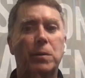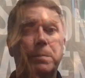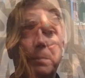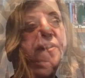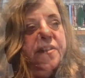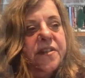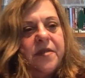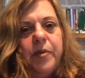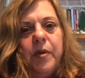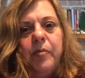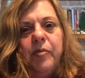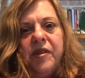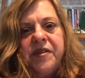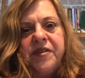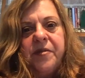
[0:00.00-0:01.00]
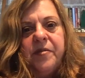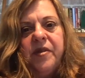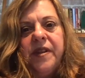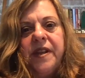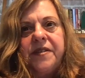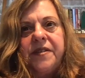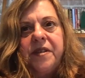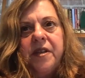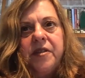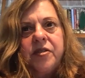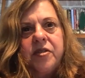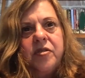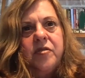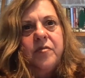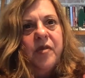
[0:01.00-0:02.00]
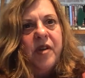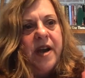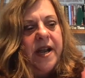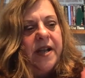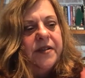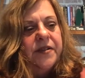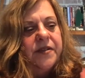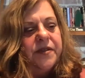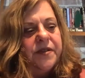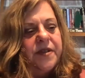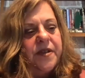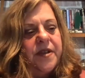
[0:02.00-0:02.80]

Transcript: This is a simple principle that says two brands